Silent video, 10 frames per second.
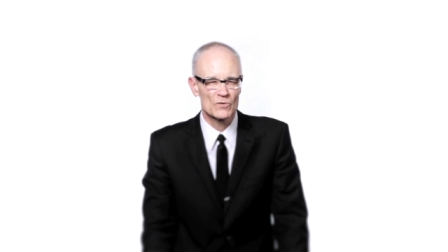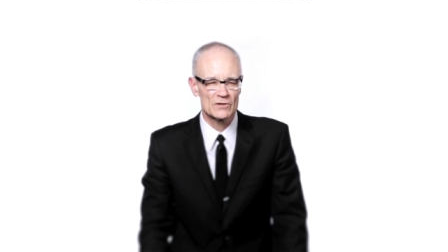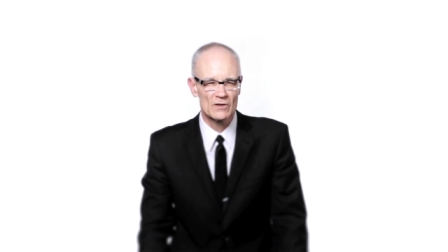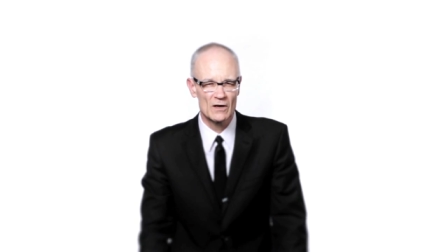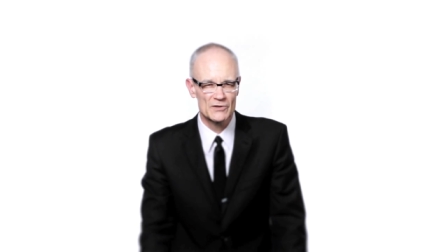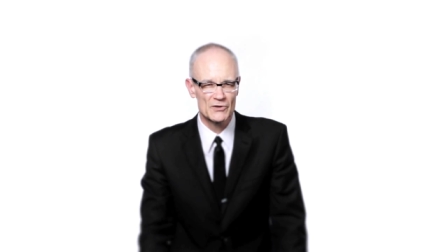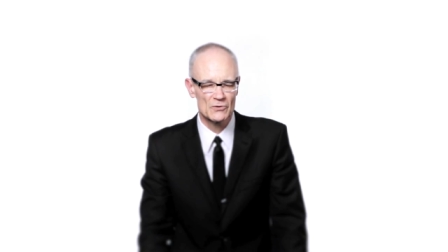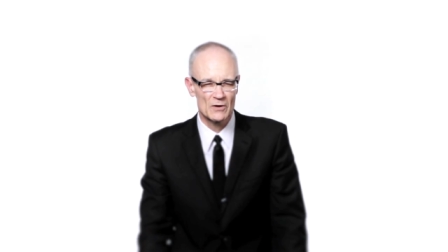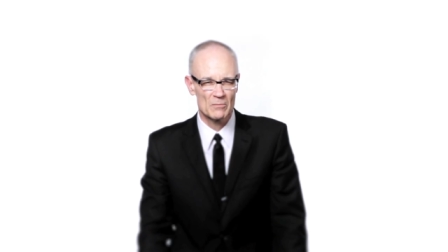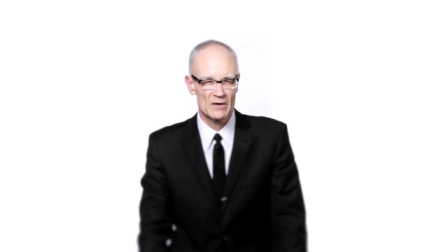to talk to
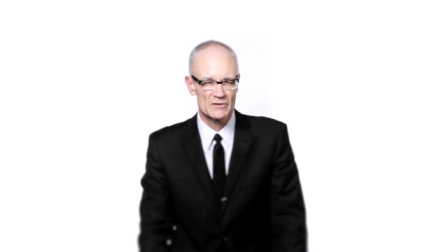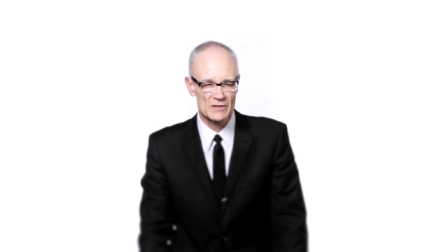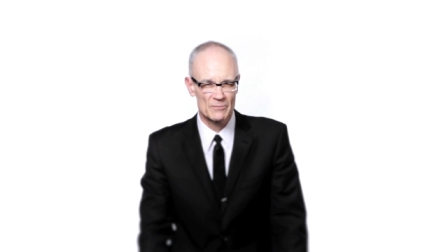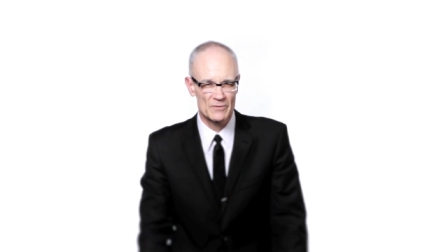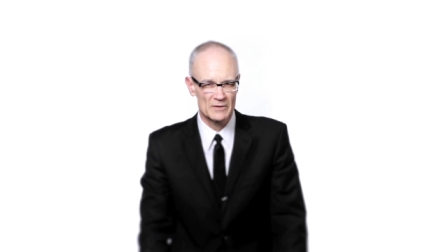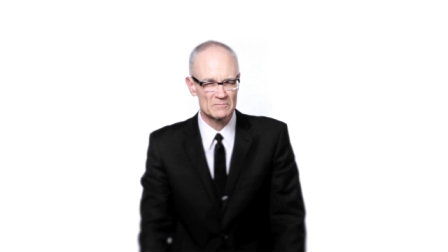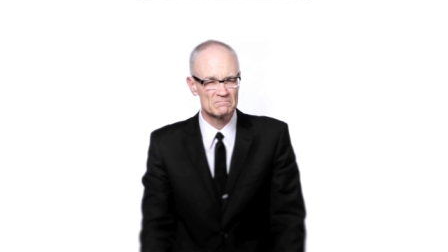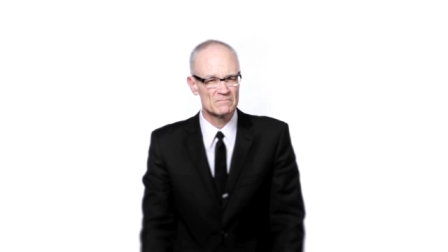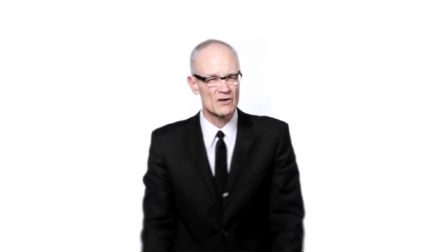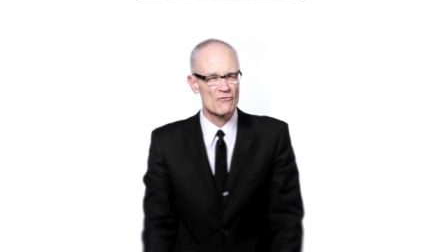you about something
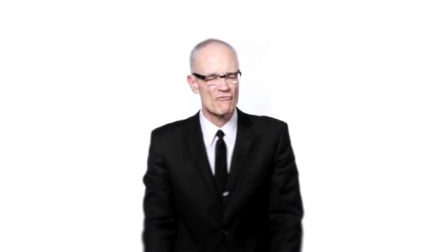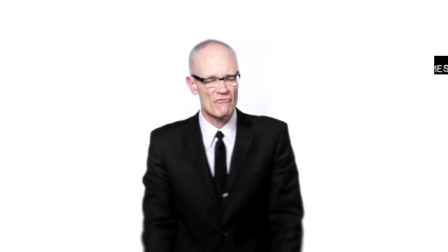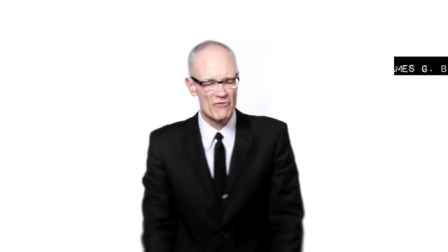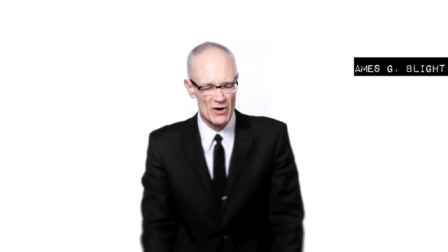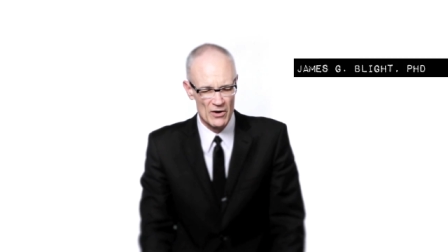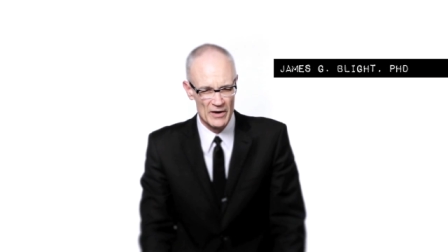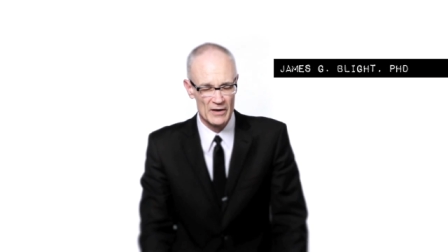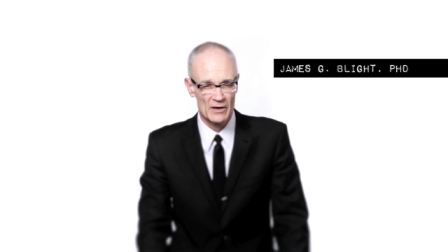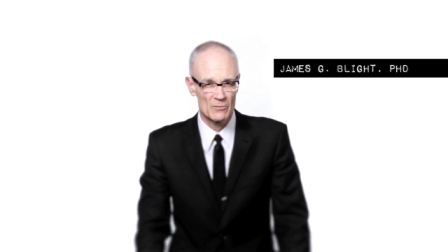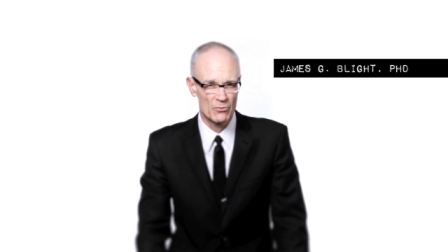
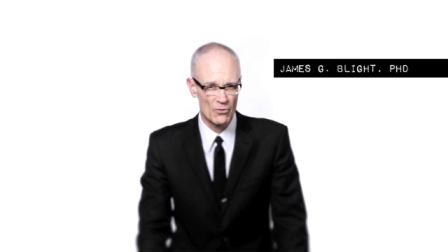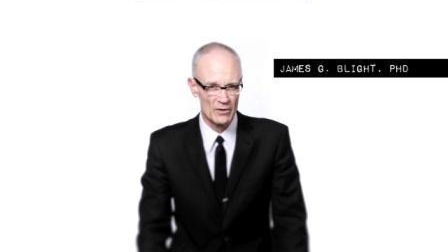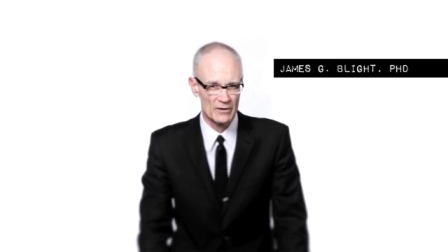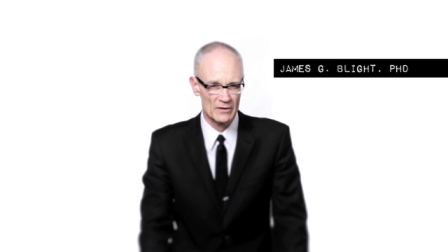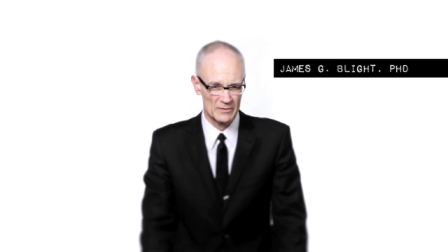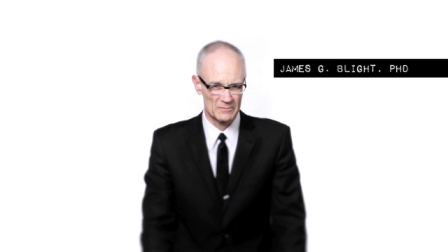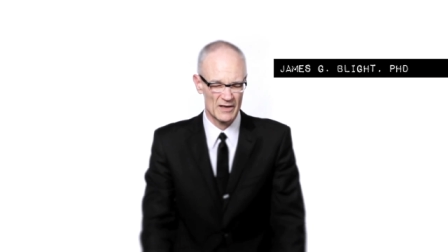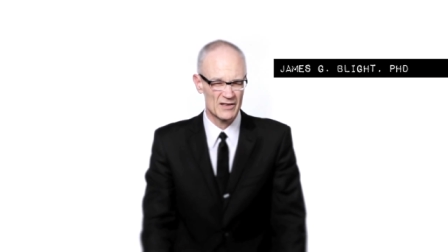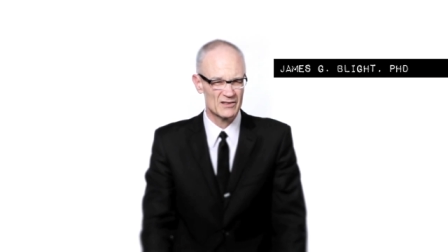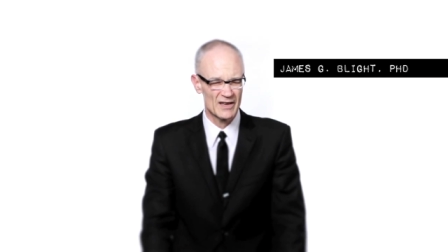very important
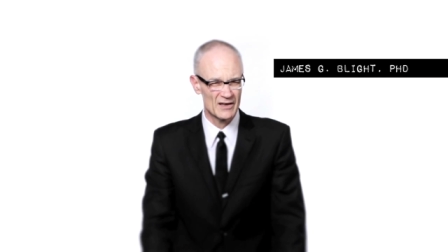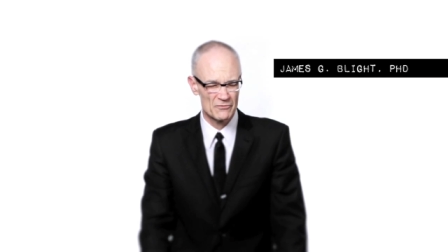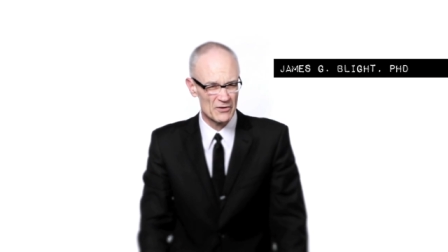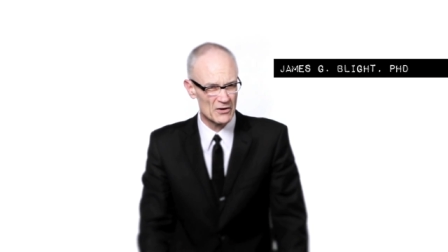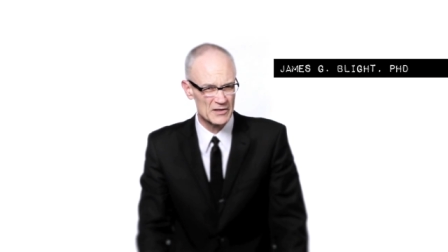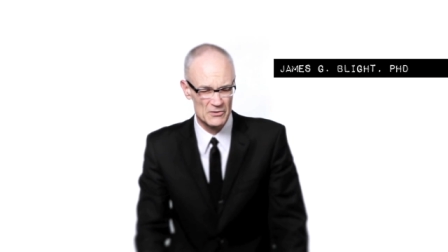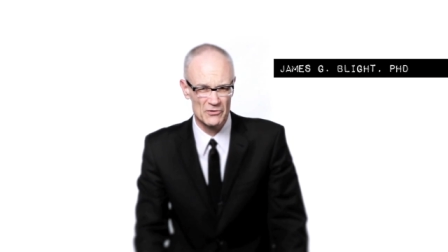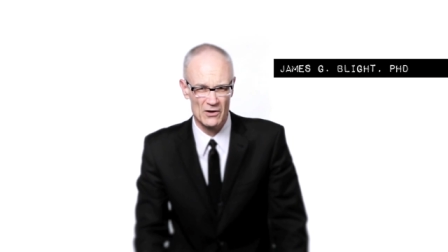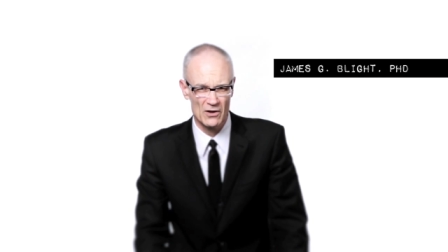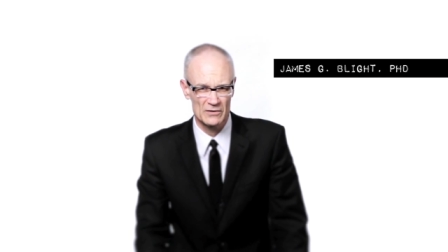and, and very
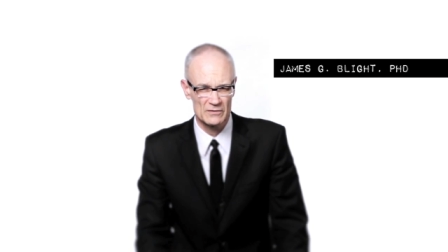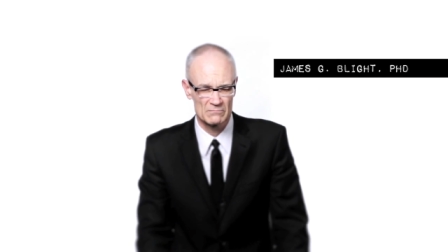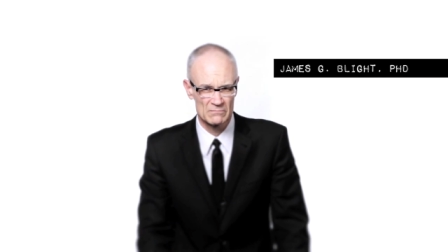difficult.